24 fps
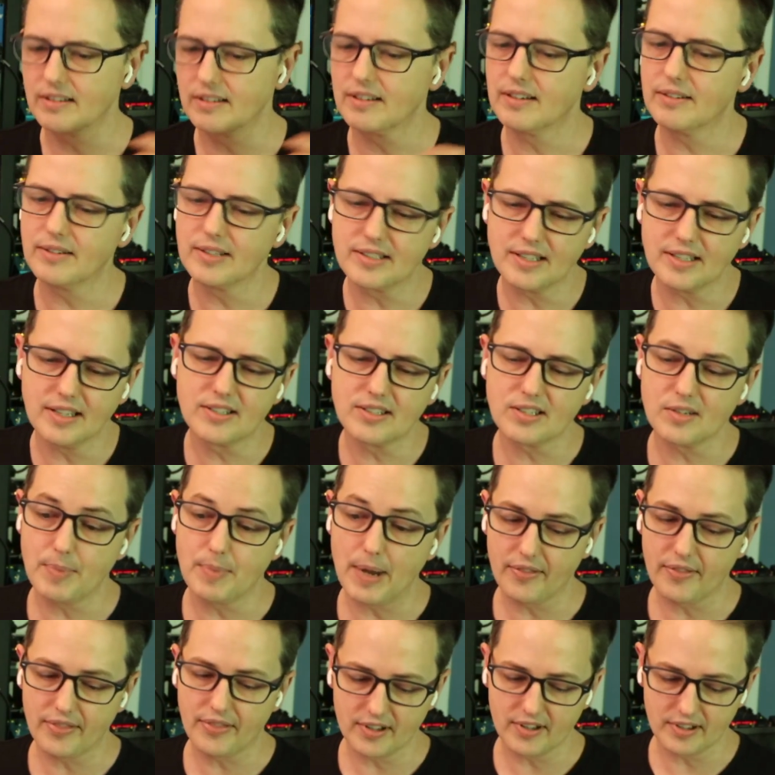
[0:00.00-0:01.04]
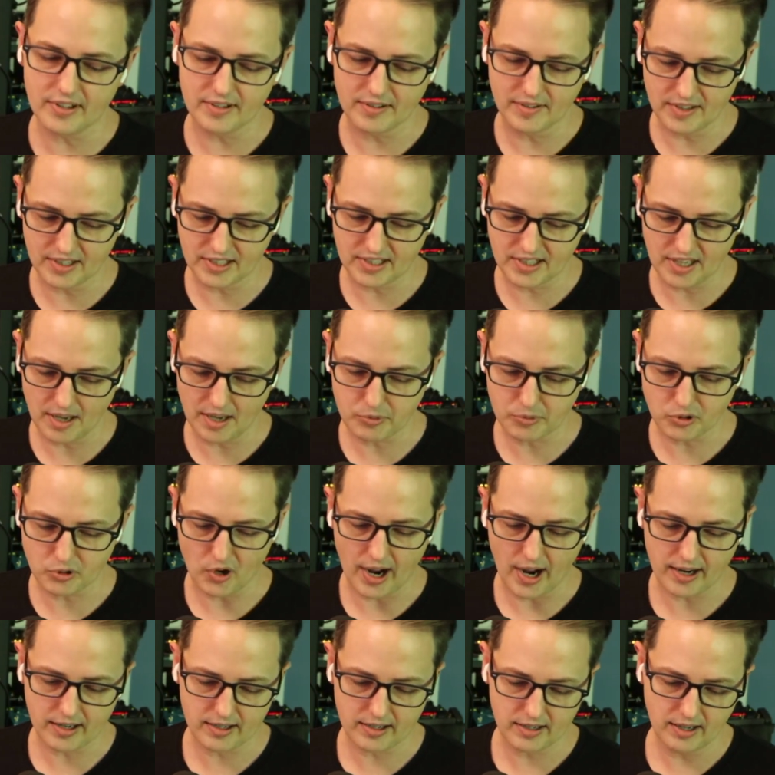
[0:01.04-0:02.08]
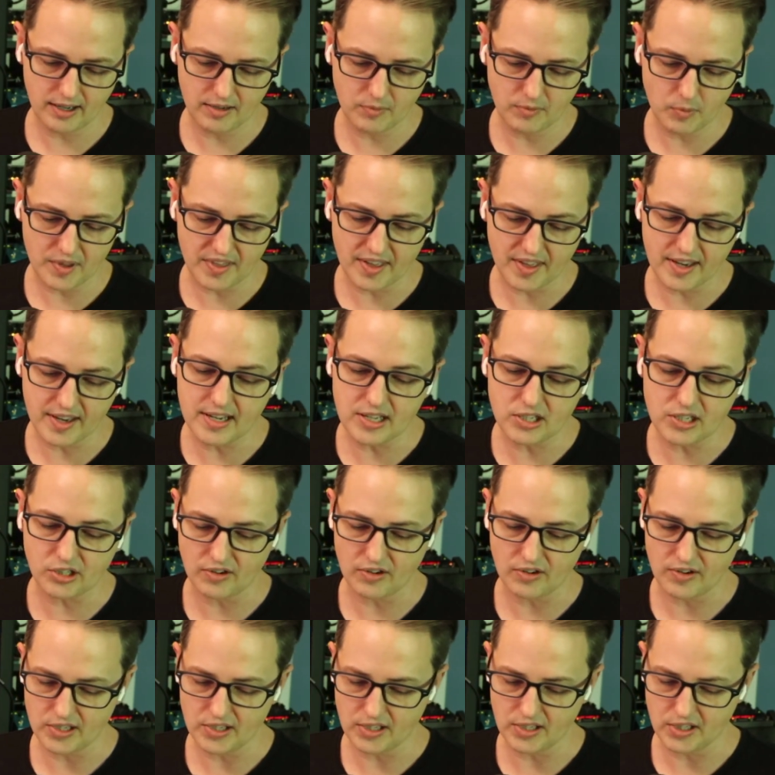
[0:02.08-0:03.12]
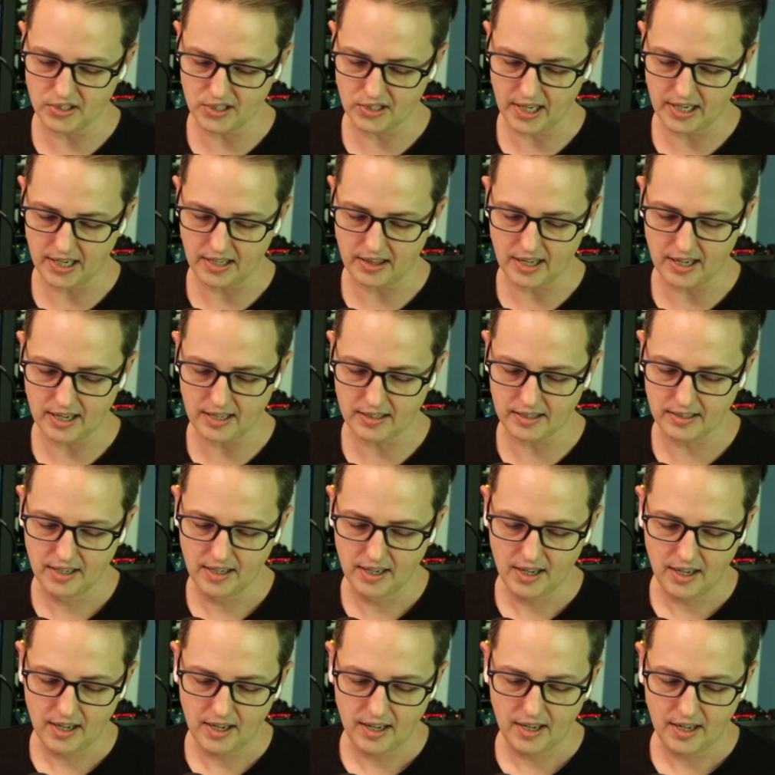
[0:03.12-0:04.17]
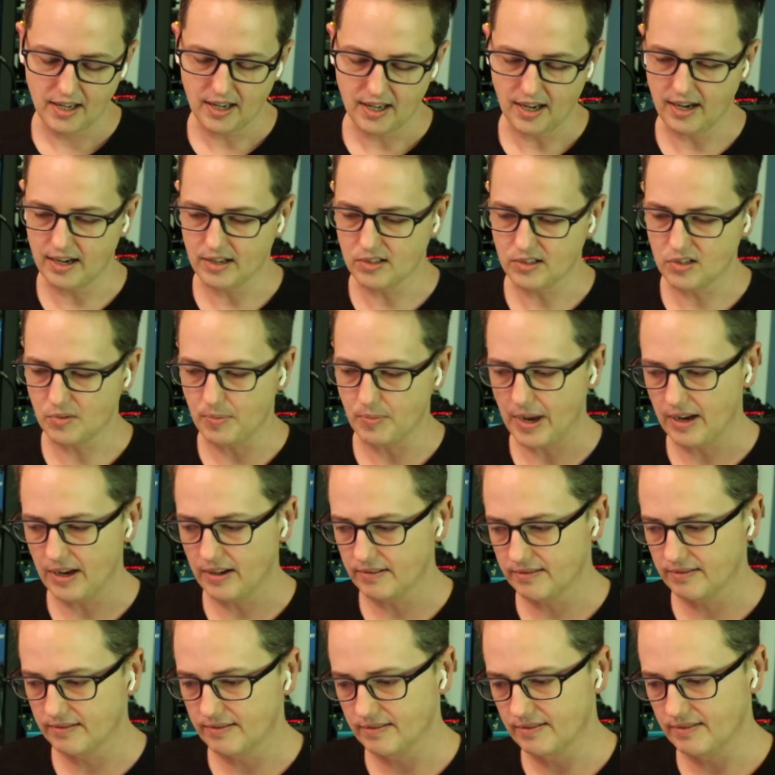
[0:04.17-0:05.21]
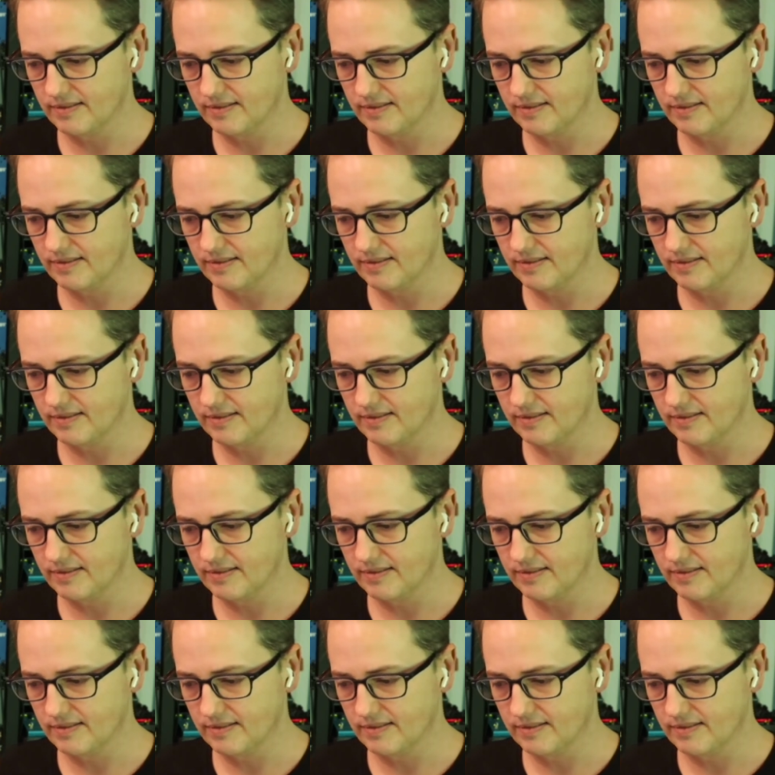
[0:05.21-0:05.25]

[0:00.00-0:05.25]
It's about the temp track, and with any series, it's like that, and it's about